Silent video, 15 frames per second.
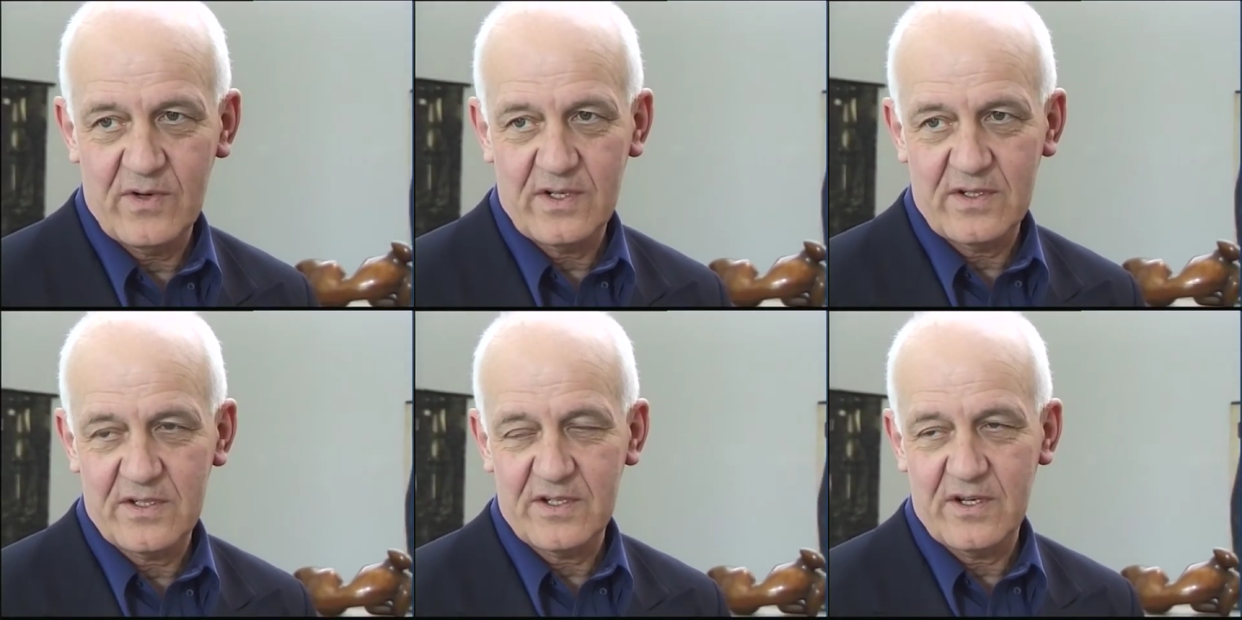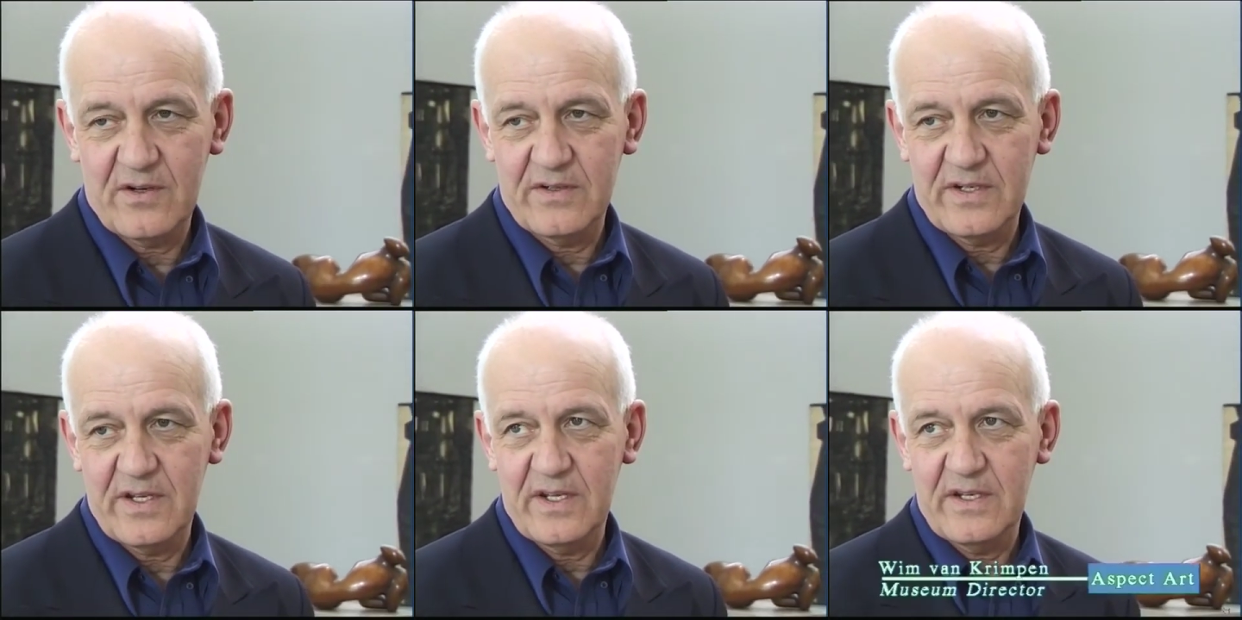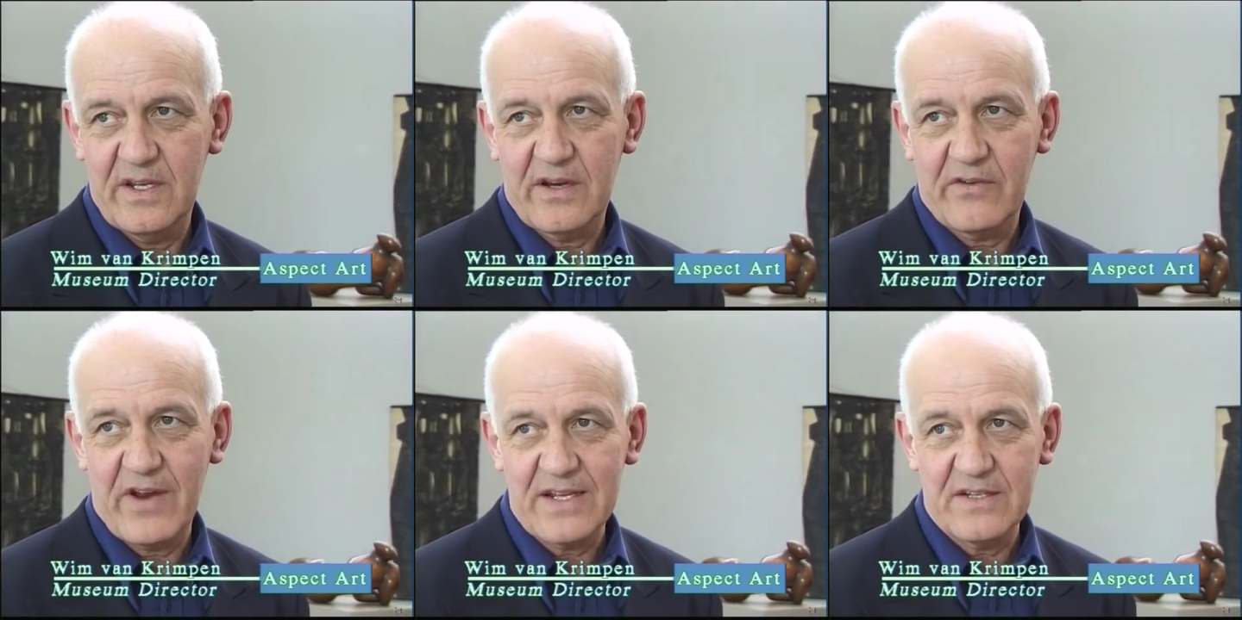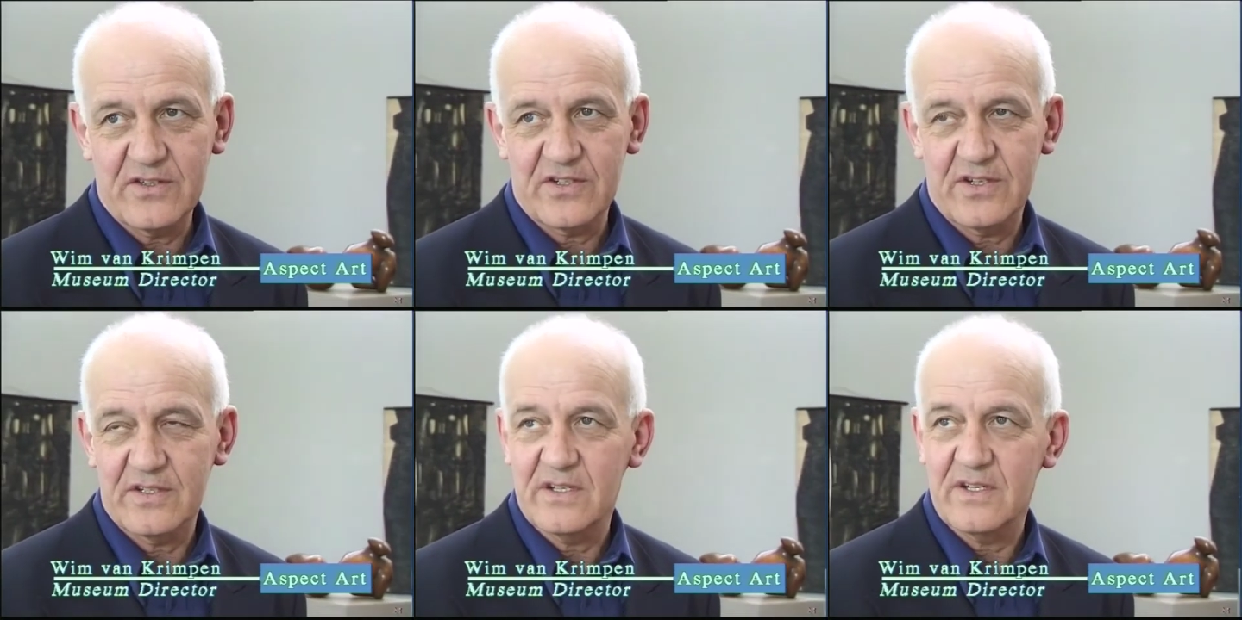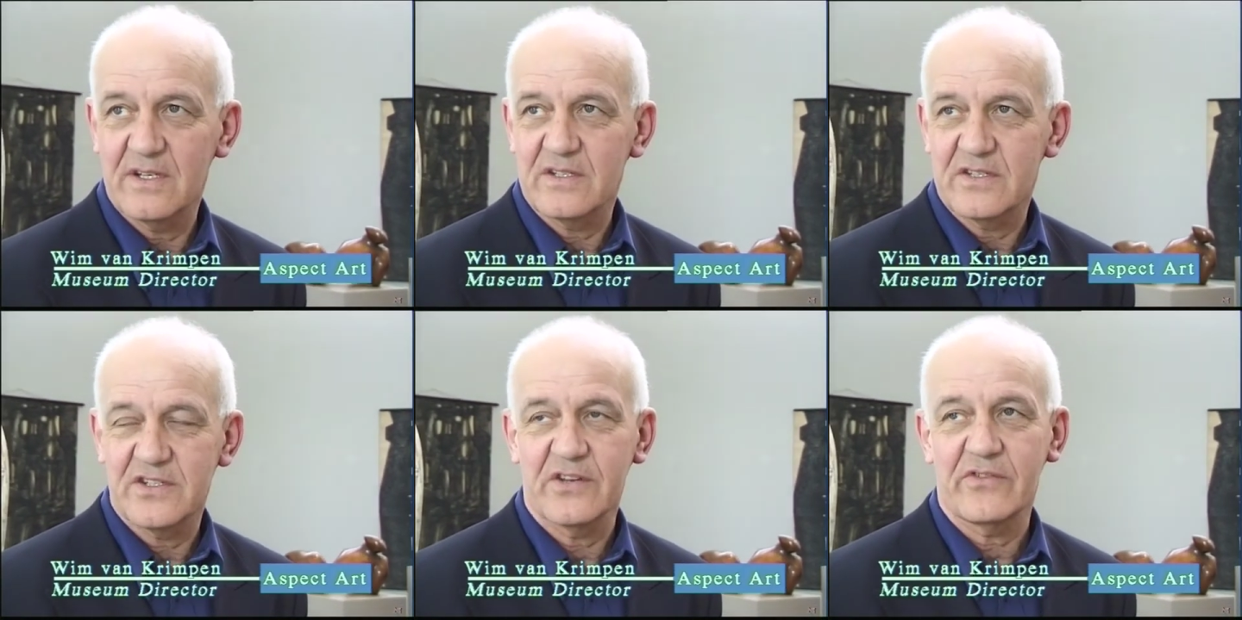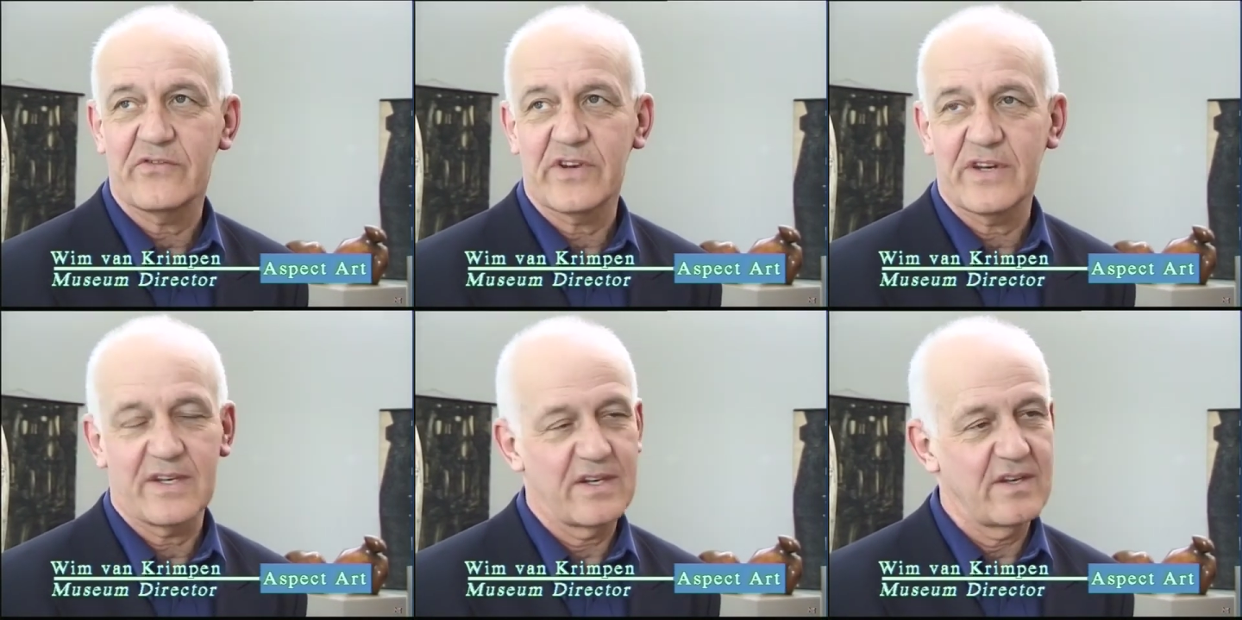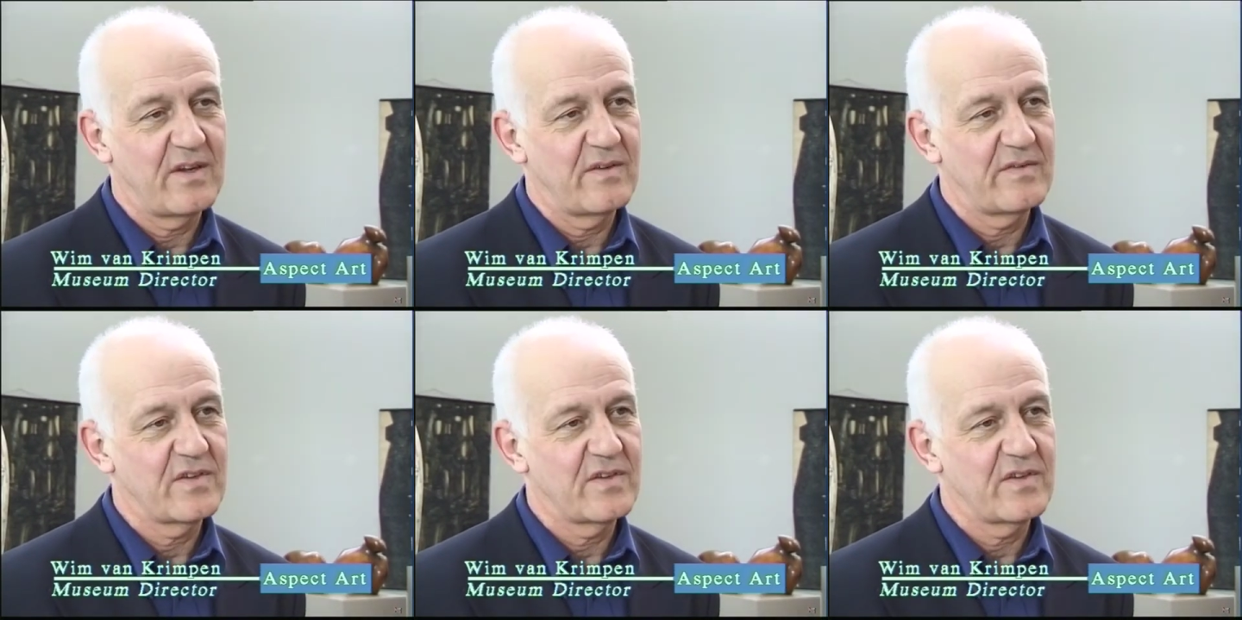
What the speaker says: also the grandchildren of